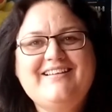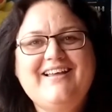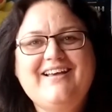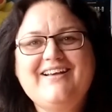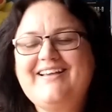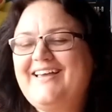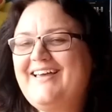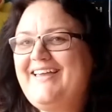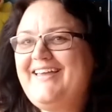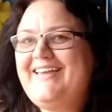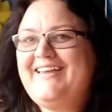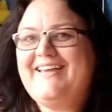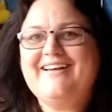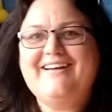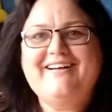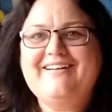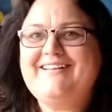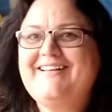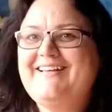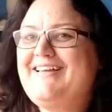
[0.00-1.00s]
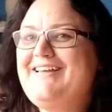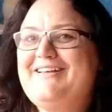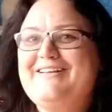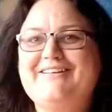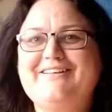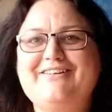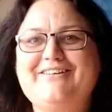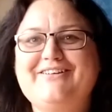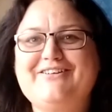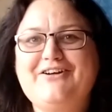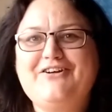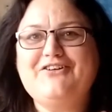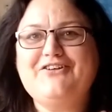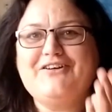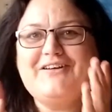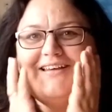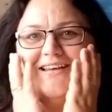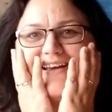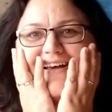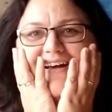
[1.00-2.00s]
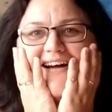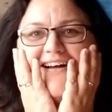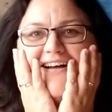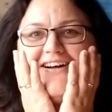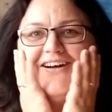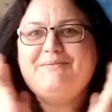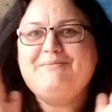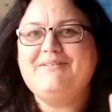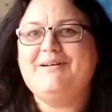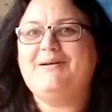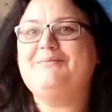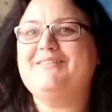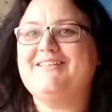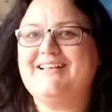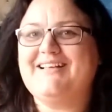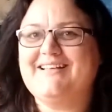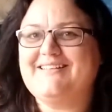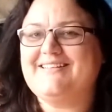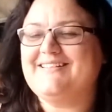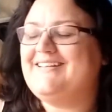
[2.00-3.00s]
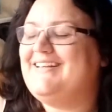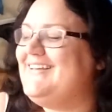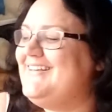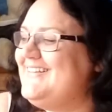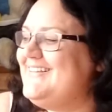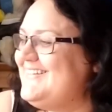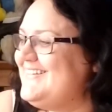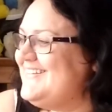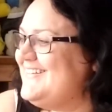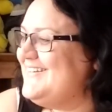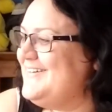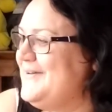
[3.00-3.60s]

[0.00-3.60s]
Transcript: Okay. God, I can't even discuss this.